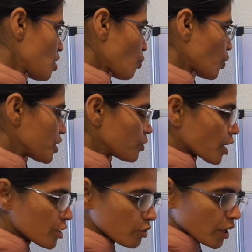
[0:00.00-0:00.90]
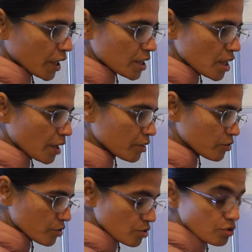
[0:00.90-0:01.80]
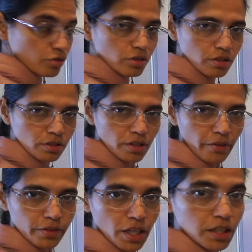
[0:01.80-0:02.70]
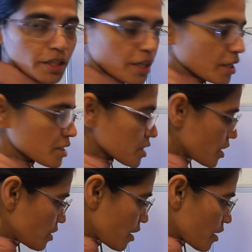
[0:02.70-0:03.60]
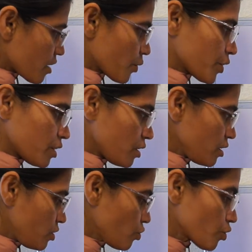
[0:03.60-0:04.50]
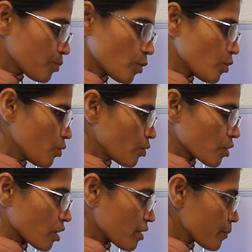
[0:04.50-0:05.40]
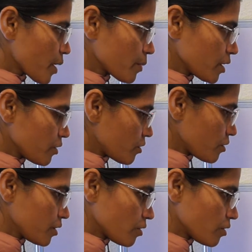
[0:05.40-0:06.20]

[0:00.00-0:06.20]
when you are doing it, you should definitely sit there with the notebook, or maybe your,